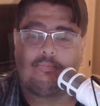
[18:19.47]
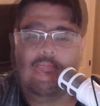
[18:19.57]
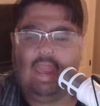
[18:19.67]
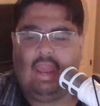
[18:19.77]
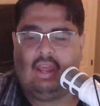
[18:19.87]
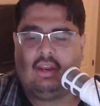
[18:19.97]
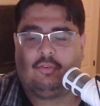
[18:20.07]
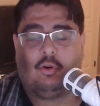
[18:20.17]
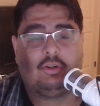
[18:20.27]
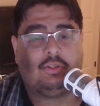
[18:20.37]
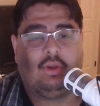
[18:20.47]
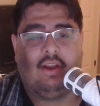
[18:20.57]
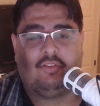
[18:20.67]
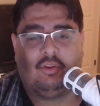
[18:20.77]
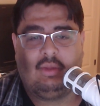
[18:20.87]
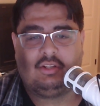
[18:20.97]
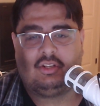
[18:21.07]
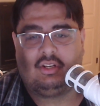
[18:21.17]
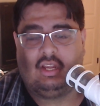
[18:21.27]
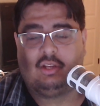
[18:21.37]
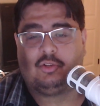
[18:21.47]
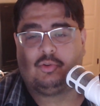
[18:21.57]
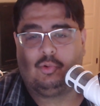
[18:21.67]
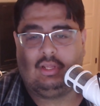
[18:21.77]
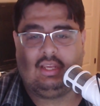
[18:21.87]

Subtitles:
And of course, we have to mention a truly